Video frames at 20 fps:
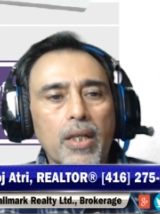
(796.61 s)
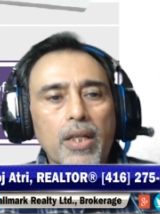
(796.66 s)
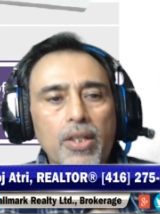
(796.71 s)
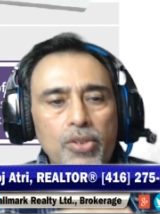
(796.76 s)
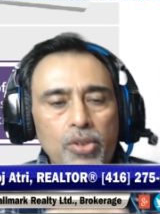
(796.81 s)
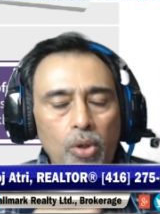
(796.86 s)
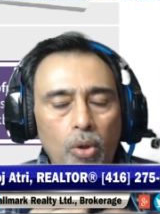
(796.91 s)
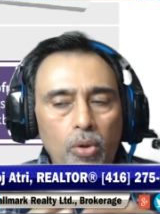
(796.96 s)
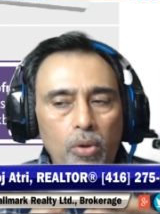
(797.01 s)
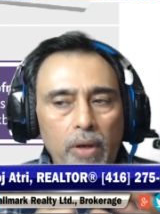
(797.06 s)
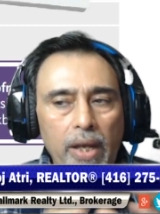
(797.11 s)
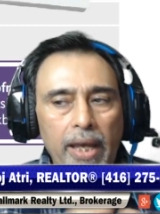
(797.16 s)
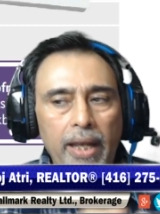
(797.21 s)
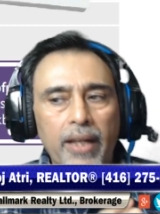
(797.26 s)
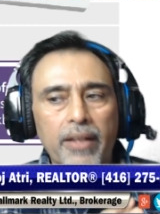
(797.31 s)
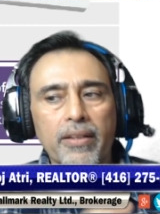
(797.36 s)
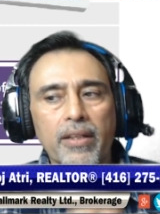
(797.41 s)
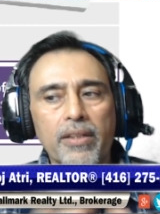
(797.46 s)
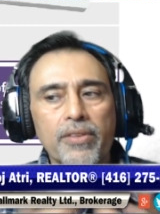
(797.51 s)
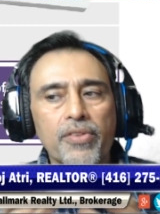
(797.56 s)
So
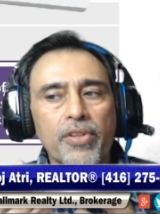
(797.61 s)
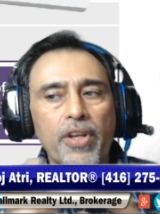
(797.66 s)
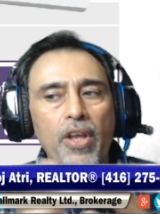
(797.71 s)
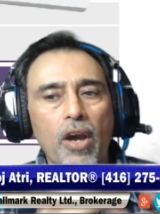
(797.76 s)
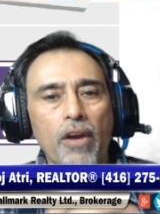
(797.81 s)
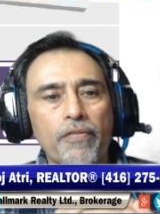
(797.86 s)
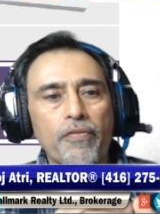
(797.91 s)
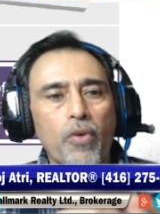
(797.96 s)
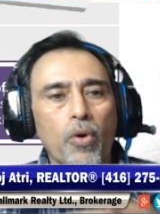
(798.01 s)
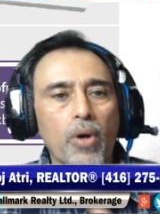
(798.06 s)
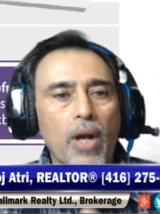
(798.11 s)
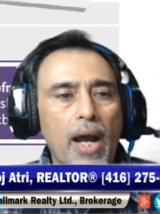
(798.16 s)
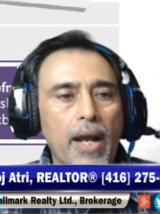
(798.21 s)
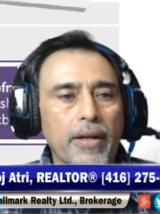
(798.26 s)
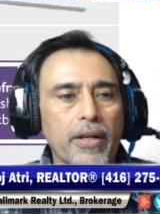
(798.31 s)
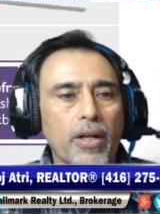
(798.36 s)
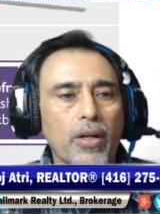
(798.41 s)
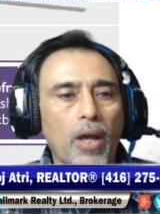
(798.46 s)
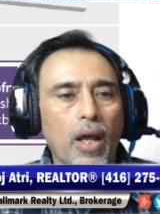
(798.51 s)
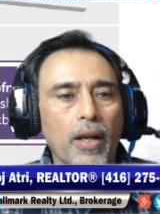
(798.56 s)
another $300 or
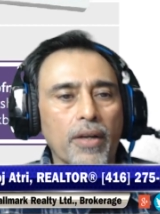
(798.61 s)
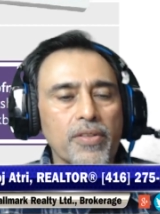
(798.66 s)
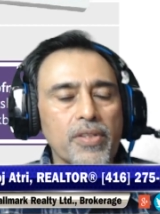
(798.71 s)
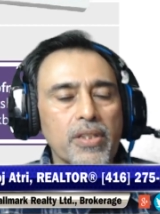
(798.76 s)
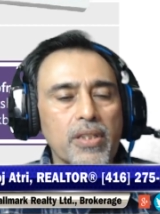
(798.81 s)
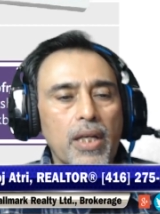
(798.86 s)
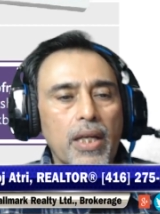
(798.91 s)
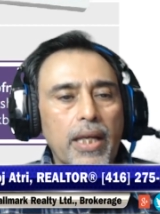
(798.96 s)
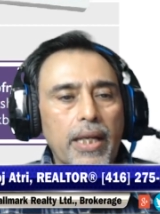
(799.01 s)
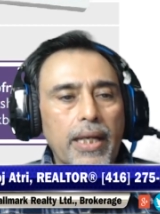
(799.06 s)
$400.